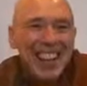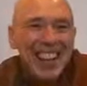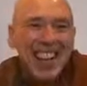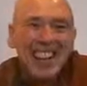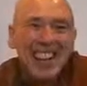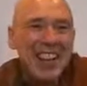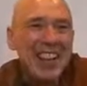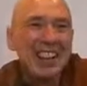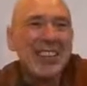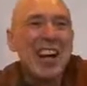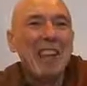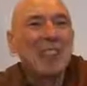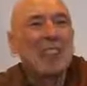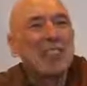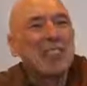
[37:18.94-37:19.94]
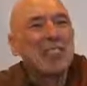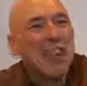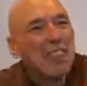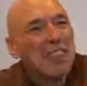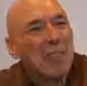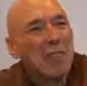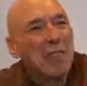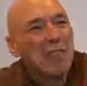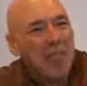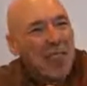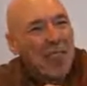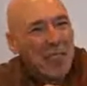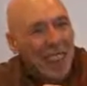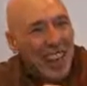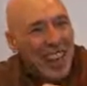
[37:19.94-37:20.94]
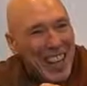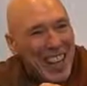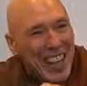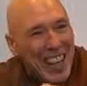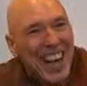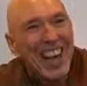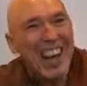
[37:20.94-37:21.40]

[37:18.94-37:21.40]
And they don't have to struggle for a living.